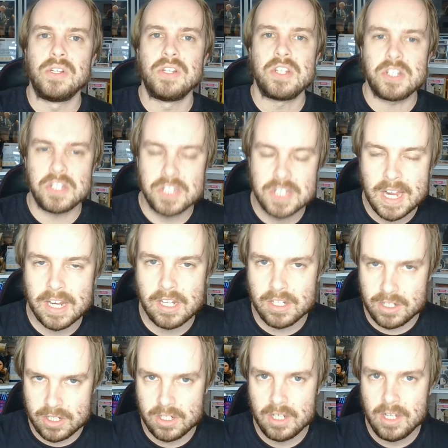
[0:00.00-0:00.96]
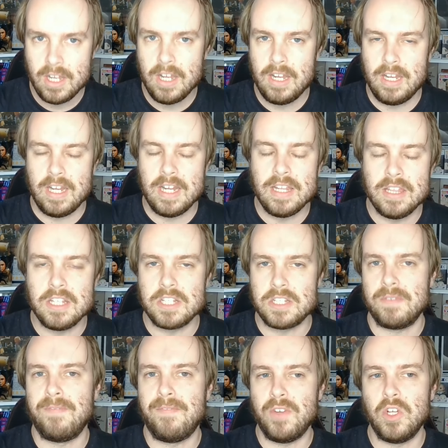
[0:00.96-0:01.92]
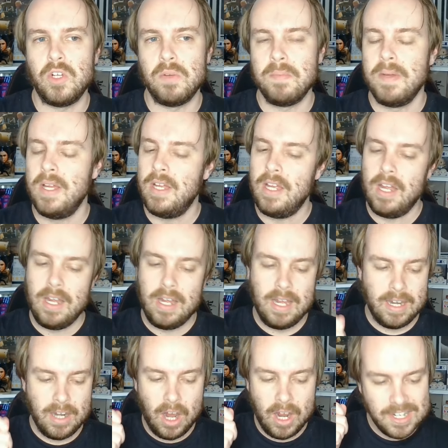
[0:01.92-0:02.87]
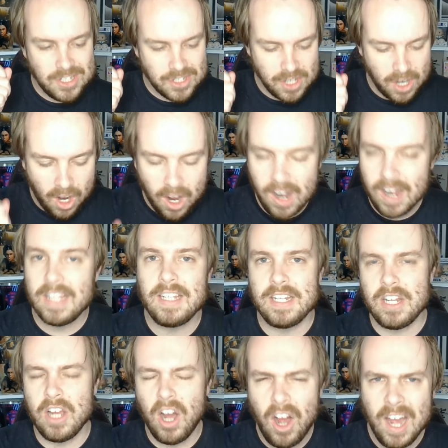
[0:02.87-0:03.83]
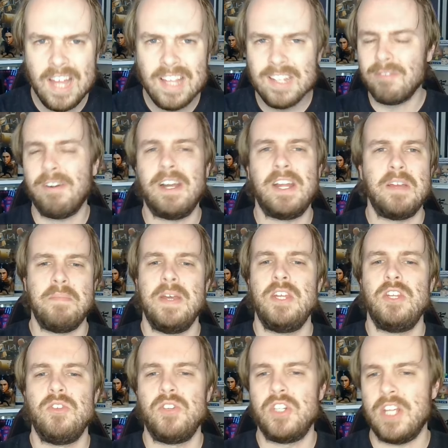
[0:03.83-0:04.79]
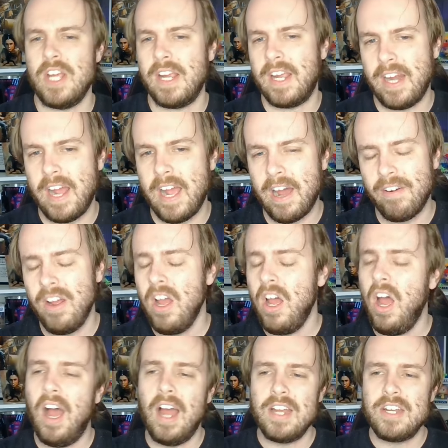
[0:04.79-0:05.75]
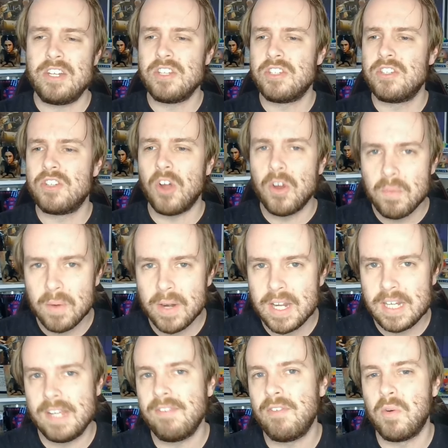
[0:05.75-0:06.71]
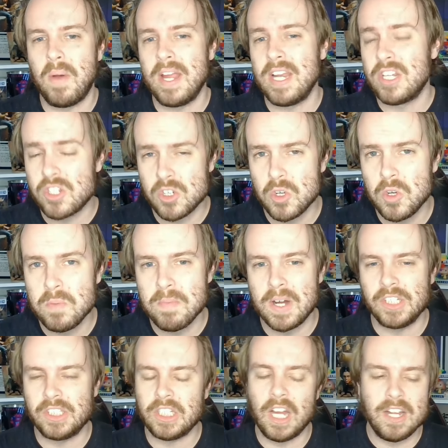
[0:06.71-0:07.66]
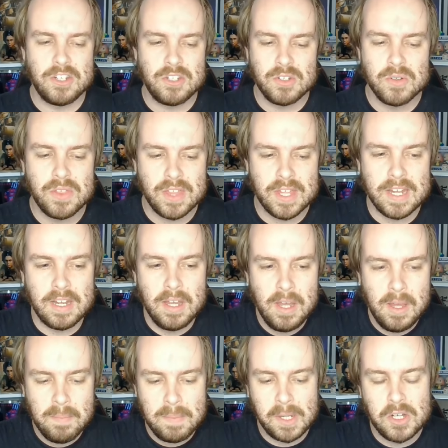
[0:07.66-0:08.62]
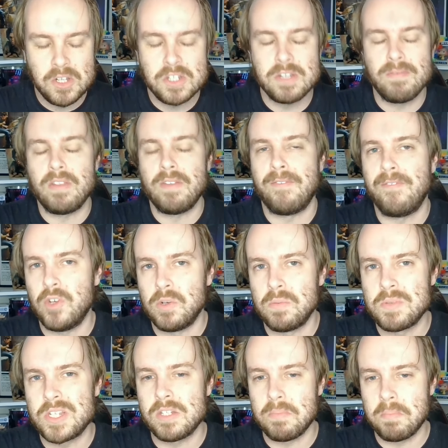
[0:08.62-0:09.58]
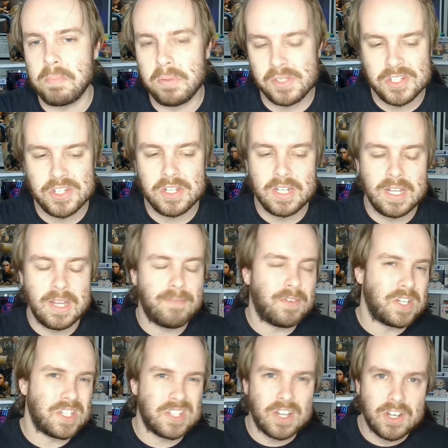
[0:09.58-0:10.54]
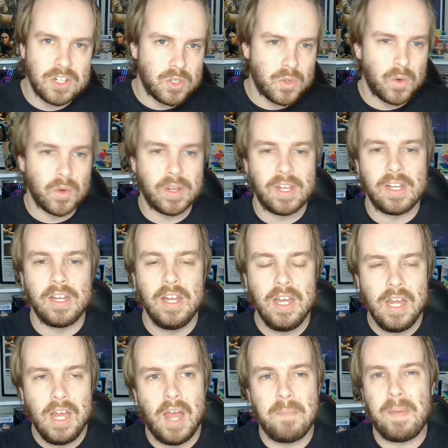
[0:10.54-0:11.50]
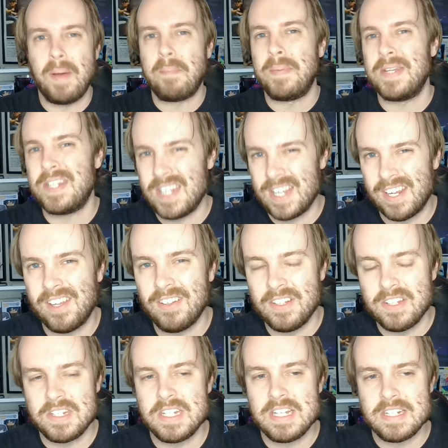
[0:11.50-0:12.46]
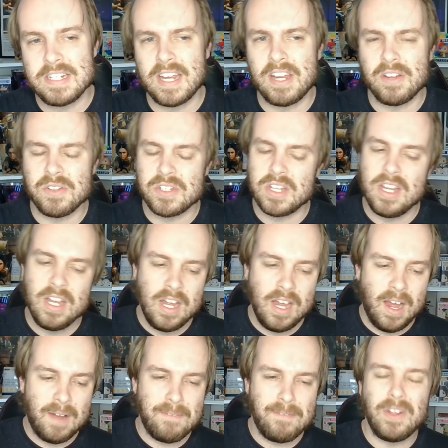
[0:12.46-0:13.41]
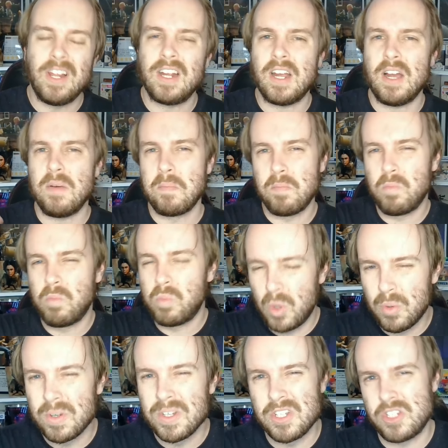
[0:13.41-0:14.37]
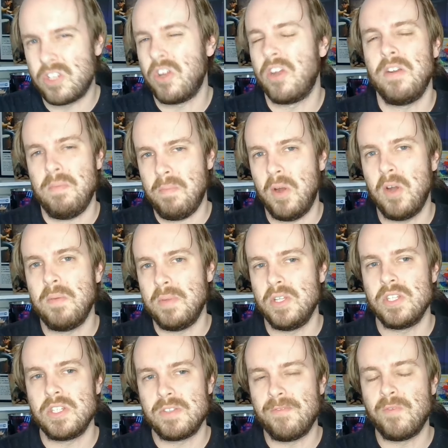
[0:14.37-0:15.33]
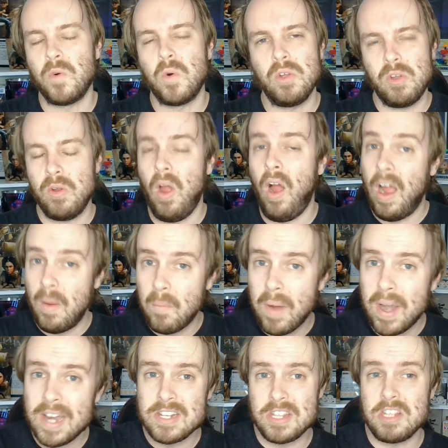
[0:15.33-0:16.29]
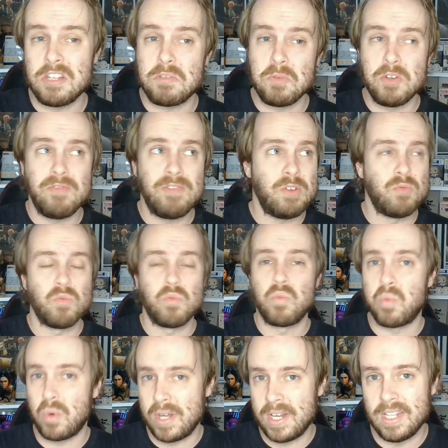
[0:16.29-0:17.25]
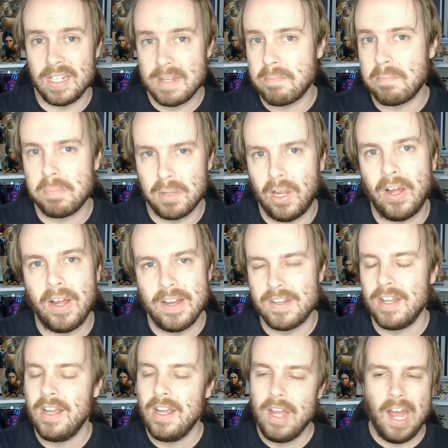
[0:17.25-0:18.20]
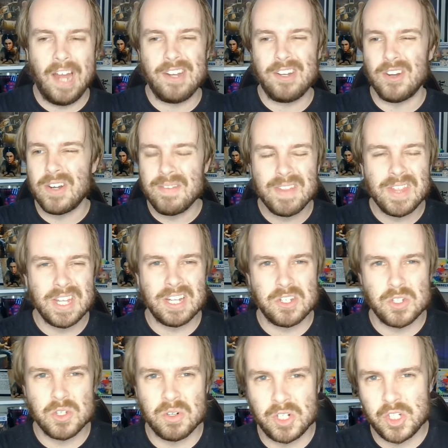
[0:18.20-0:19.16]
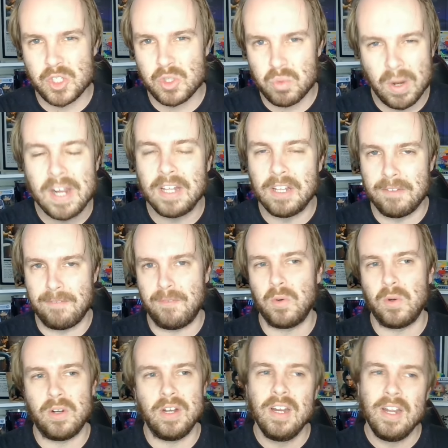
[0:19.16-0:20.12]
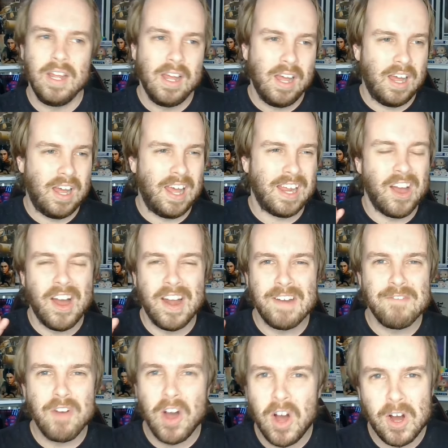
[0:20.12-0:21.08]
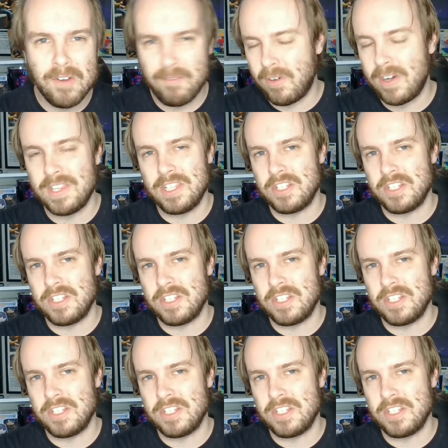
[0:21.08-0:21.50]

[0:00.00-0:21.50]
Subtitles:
second in this film. And I just highly, highly recommend you check it out. I just don't want to give away too much. I do think because of the film's simplicity, if I start talking about particular details, I feel like I'm ruined certain moments for you. I went into this movie really blind. I don't even think I saw a trailer for it. I kind of half read the